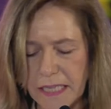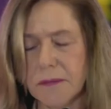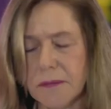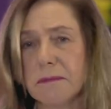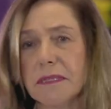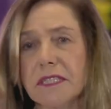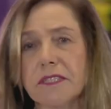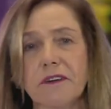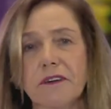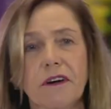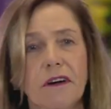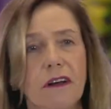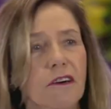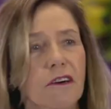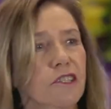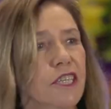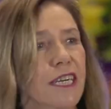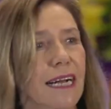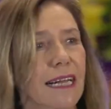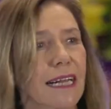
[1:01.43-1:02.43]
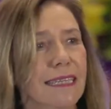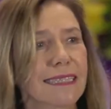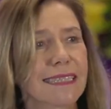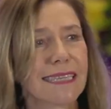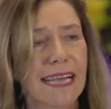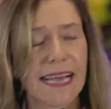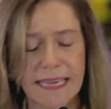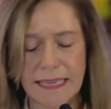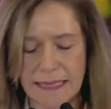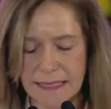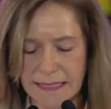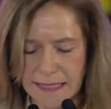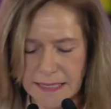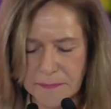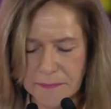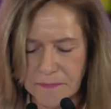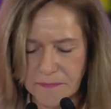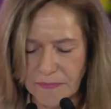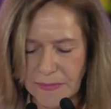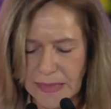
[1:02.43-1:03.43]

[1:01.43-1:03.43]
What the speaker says: in meteorological science.